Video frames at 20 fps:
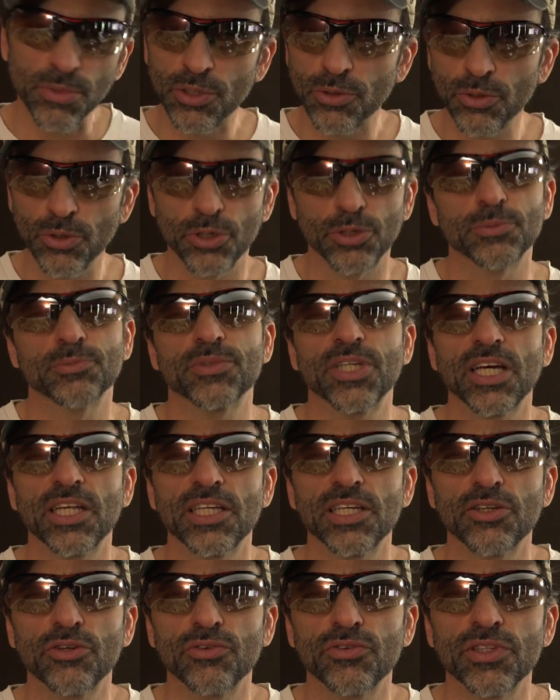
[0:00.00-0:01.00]
me, gotta
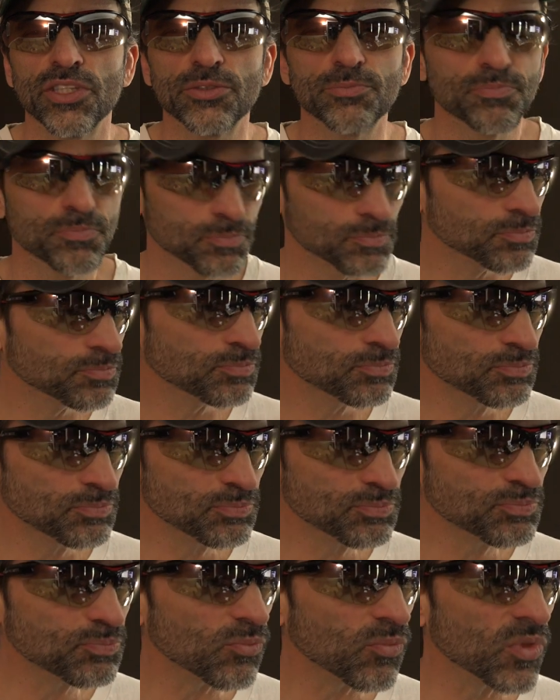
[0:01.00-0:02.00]
get over this.
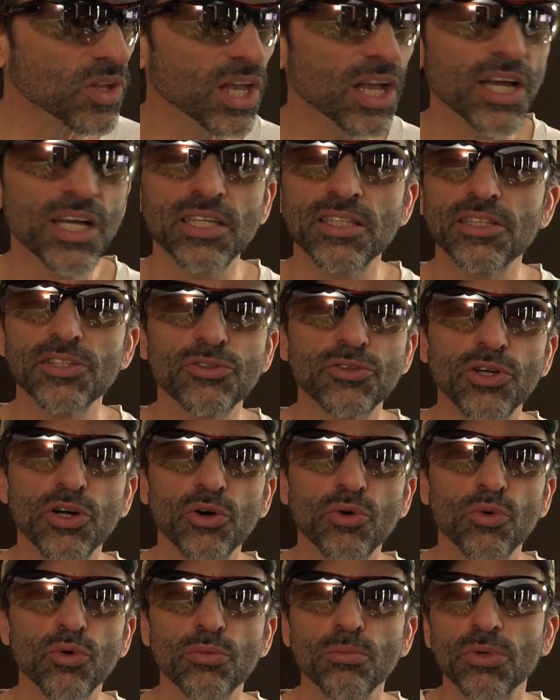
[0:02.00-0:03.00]
A little
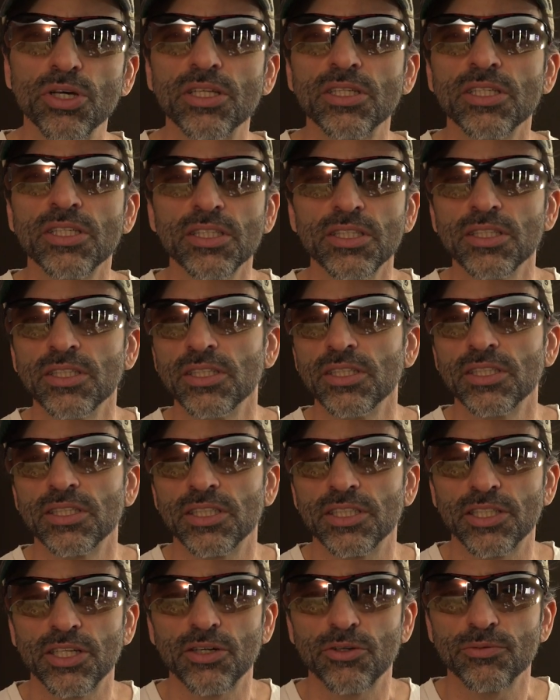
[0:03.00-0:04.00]
cold, but
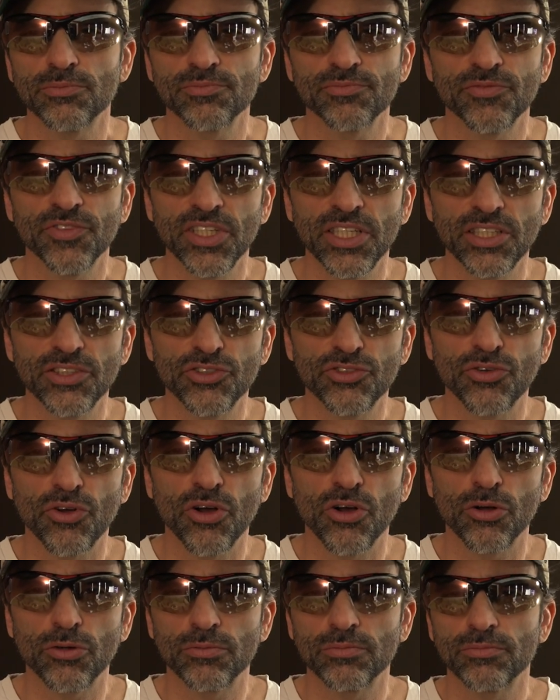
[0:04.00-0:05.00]
you know, vegan
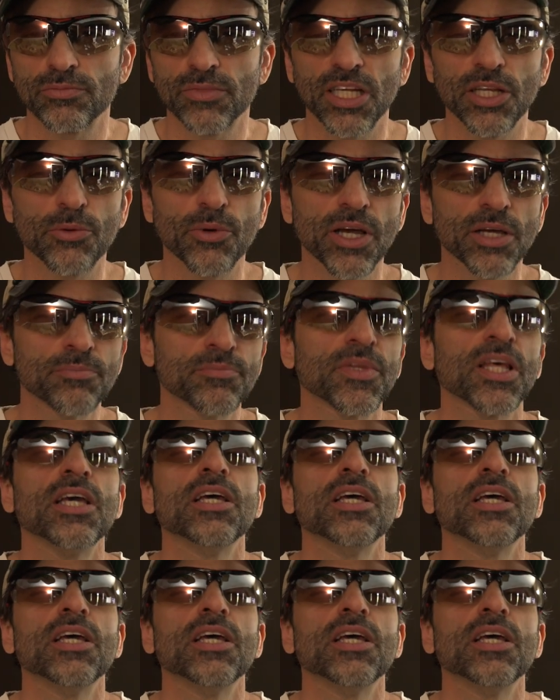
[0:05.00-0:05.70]
strong. Anyway,